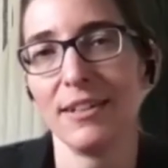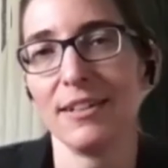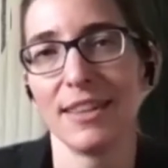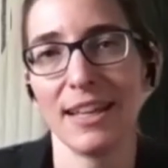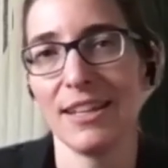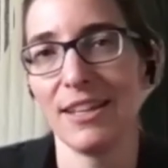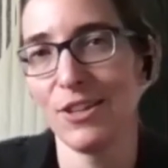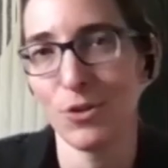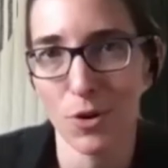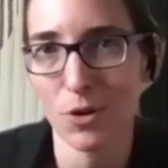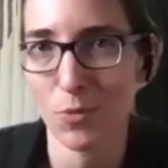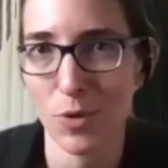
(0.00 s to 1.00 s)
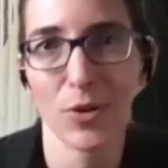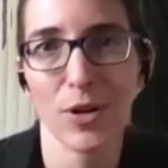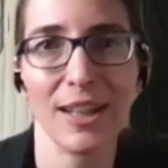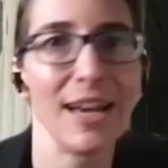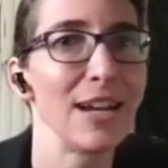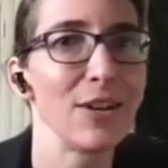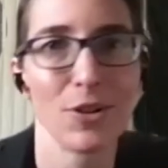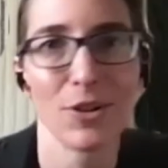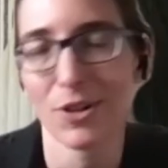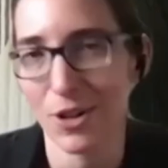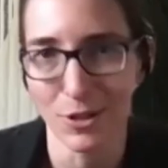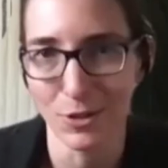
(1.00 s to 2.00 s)
that you are wearing
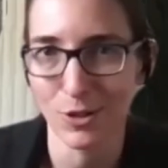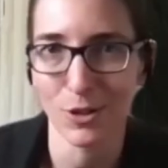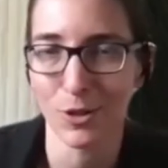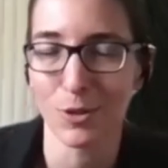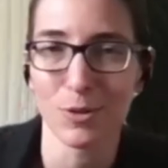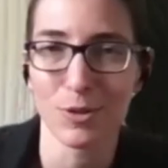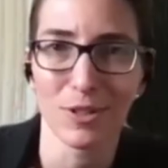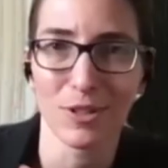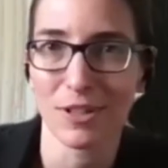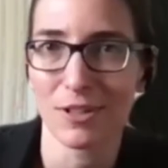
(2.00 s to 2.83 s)
lighter colored clothes